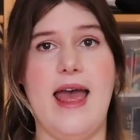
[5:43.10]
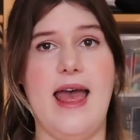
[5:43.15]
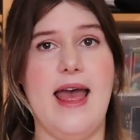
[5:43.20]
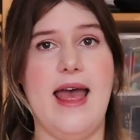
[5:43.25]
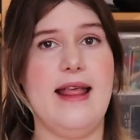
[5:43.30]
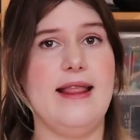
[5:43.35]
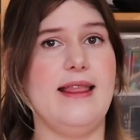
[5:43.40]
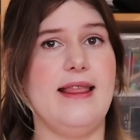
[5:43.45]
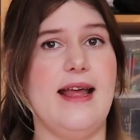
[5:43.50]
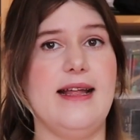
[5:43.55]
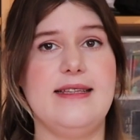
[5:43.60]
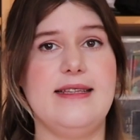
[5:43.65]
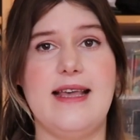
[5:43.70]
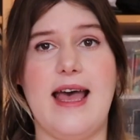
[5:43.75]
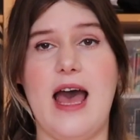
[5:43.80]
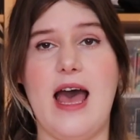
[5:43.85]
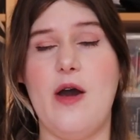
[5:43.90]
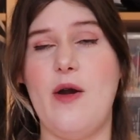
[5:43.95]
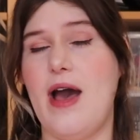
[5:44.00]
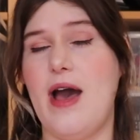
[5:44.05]
And that's
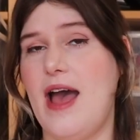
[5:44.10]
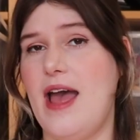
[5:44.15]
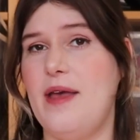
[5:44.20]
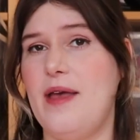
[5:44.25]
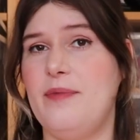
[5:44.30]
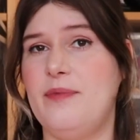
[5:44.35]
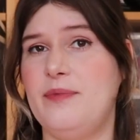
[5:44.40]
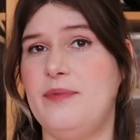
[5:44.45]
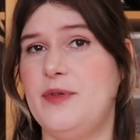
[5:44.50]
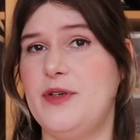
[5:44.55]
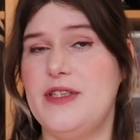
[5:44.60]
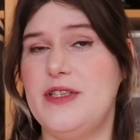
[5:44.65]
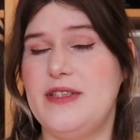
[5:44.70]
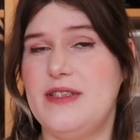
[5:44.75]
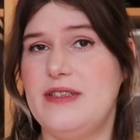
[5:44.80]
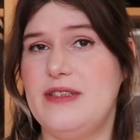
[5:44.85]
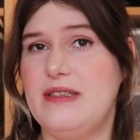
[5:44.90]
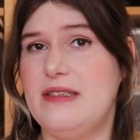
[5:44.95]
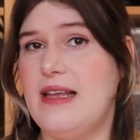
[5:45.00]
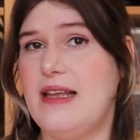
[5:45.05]
how I put
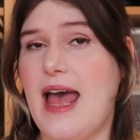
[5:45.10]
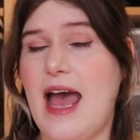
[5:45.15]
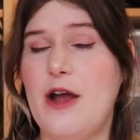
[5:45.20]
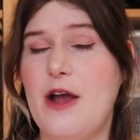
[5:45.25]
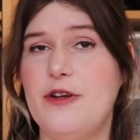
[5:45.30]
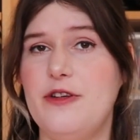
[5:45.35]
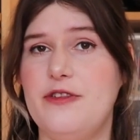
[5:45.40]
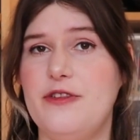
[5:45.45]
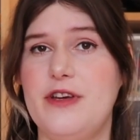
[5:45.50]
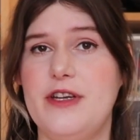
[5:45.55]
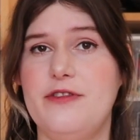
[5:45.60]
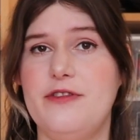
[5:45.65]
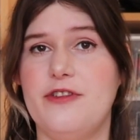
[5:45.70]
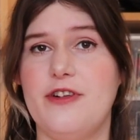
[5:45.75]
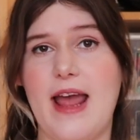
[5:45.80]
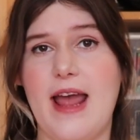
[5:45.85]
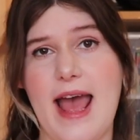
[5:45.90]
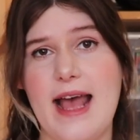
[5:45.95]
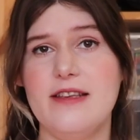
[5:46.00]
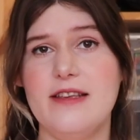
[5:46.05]
the outfit
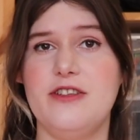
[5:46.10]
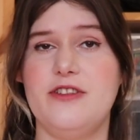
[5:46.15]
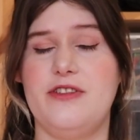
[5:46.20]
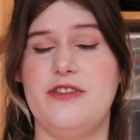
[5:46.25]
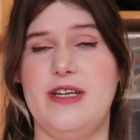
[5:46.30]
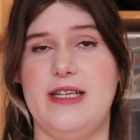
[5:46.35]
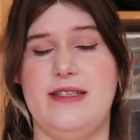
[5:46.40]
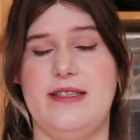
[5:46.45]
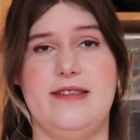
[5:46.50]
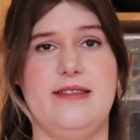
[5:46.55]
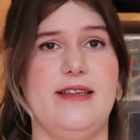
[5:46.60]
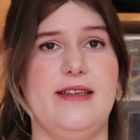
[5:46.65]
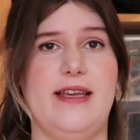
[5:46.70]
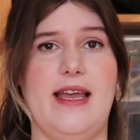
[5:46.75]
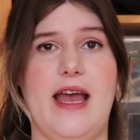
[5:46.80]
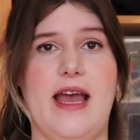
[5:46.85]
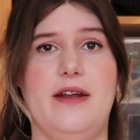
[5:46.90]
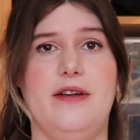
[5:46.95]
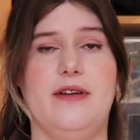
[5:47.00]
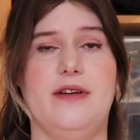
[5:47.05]
for Astrid
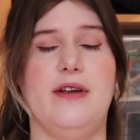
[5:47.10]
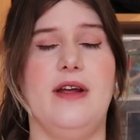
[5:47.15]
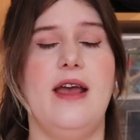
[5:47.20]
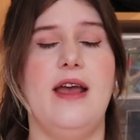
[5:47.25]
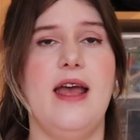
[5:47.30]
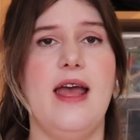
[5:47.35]
together.